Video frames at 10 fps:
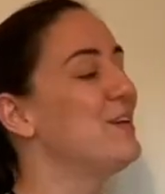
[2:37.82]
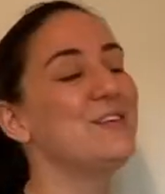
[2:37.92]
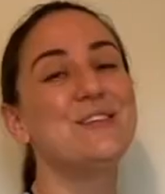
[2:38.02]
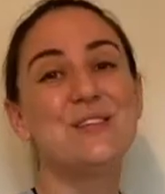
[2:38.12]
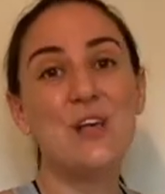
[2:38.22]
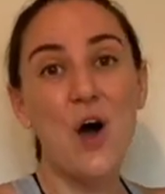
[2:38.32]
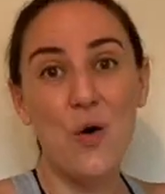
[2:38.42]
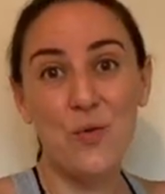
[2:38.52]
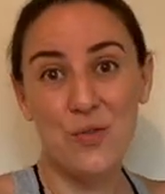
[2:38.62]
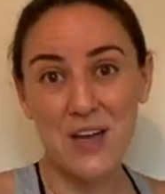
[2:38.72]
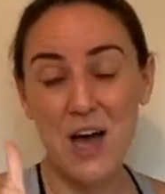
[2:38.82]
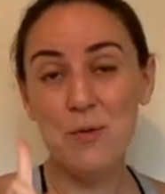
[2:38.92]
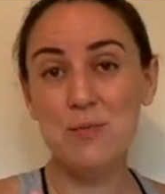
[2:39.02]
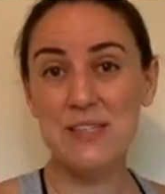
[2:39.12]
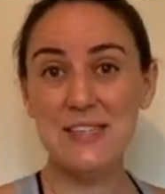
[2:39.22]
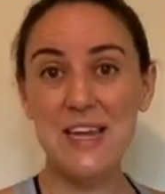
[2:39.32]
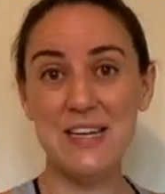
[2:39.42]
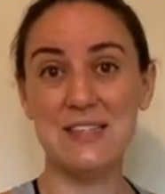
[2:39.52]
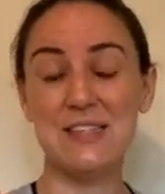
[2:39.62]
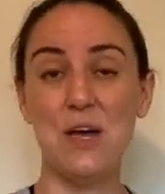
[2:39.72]
So the common mistake
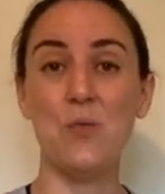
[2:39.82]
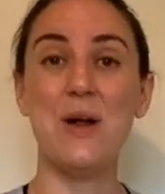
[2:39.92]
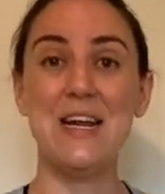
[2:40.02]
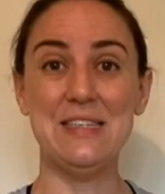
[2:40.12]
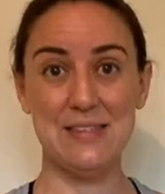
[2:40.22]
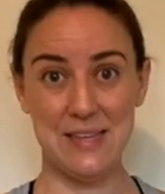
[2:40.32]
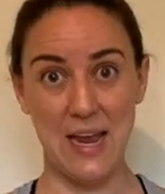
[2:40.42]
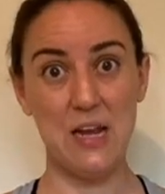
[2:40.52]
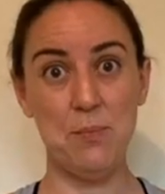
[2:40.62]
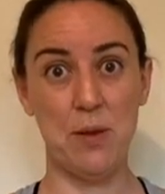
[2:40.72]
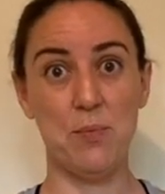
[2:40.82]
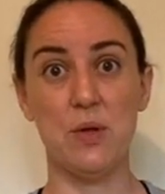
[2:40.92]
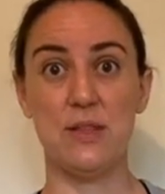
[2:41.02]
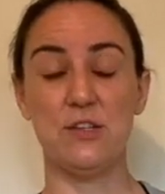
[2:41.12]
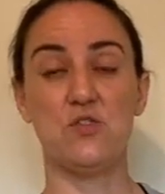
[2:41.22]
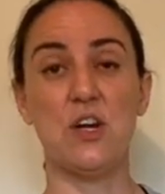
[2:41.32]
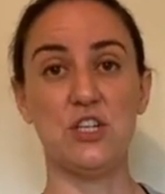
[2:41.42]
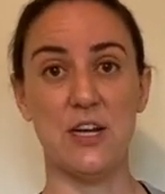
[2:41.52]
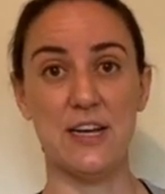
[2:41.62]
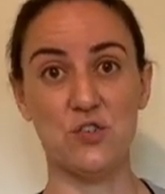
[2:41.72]
is that when I say to people in the
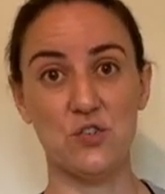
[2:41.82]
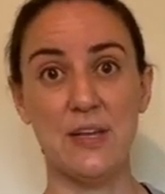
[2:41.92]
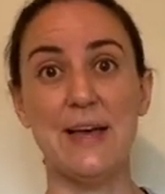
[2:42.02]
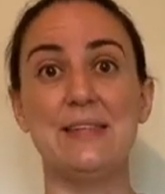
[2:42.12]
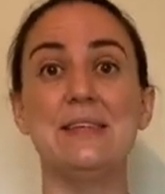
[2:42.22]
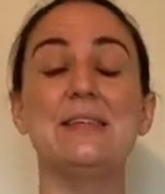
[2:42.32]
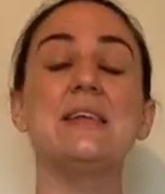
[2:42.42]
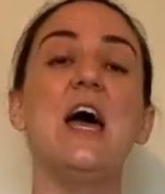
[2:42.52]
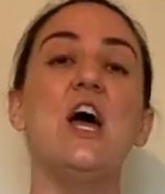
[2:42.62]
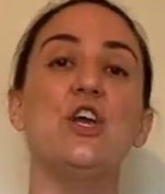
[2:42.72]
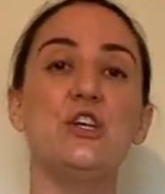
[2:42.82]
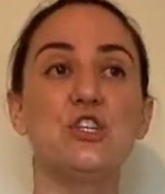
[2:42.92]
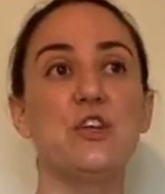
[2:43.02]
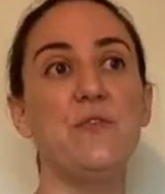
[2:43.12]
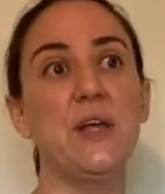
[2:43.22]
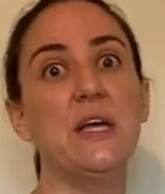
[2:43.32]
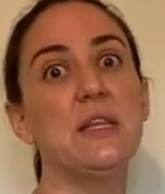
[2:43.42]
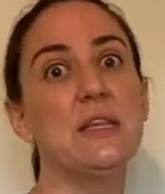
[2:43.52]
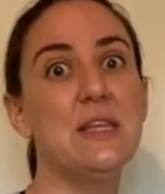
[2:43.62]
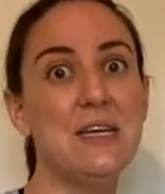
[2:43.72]
stretching exercises, you should
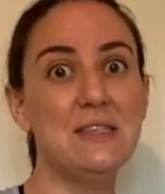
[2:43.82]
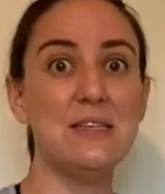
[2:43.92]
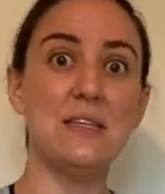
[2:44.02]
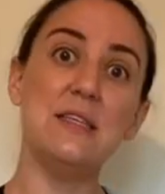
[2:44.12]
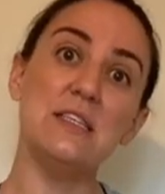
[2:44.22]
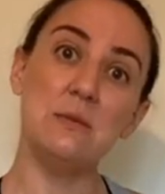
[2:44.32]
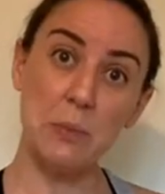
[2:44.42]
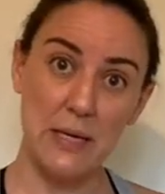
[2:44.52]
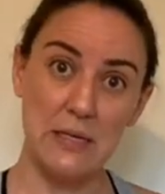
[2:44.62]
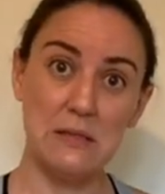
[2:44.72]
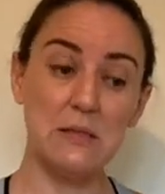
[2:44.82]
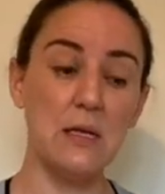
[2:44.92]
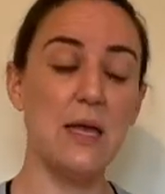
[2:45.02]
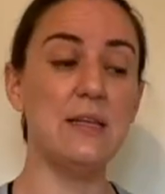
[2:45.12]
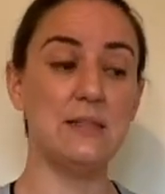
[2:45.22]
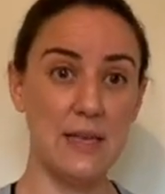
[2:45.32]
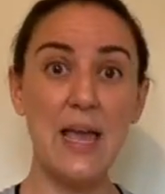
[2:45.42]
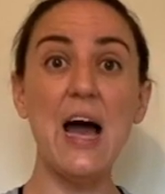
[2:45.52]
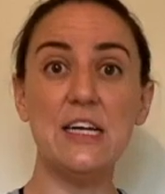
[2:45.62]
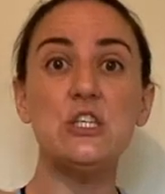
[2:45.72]
feel this in this place. And they say,
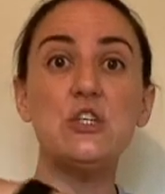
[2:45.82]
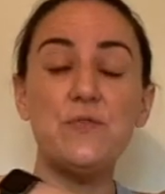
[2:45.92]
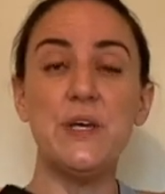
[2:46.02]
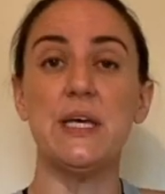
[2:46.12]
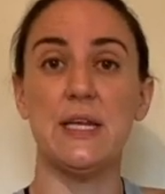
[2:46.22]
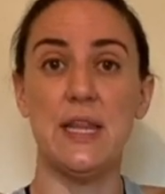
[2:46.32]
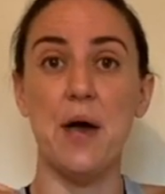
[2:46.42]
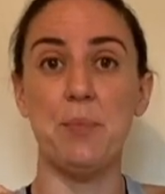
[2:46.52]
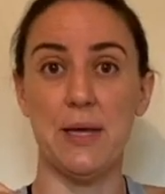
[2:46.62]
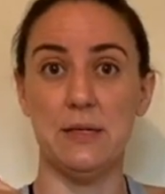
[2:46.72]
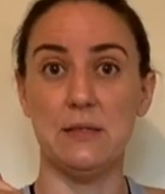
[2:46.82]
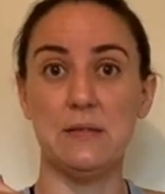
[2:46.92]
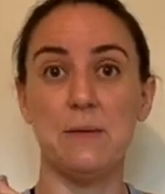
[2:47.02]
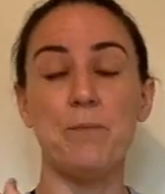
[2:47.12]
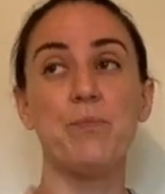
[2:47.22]
yeah, I do feel it in that place.